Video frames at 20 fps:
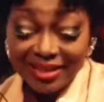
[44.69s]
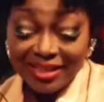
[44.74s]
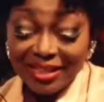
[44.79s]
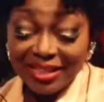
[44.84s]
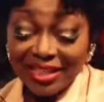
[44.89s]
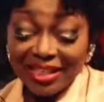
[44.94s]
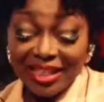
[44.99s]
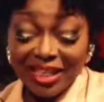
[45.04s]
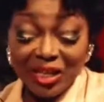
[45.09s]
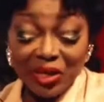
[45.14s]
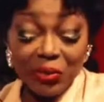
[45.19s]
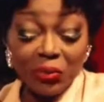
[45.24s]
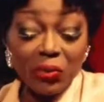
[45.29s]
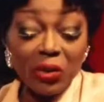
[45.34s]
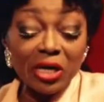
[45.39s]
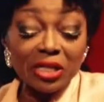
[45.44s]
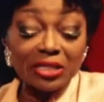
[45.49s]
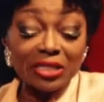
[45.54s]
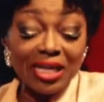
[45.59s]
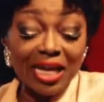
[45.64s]
He
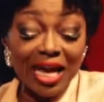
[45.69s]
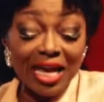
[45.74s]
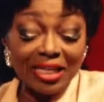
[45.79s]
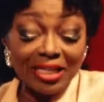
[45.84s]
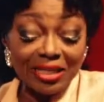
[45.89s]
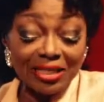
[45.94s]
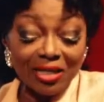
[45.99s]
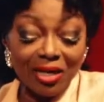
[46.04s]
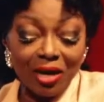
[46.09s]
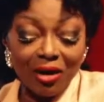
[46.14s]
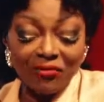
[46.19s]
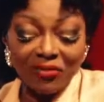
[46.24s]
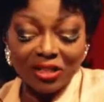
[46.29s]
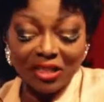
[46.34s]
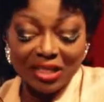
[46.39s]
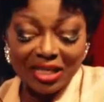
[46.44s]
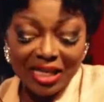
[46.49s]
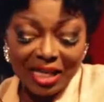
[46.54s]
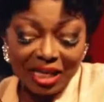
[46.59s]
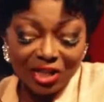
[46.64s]
was the editor of
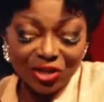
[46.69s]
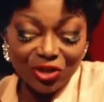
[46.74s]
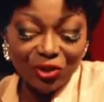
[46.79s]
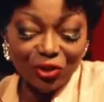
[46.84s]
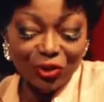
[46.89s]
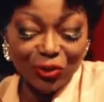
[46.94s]
International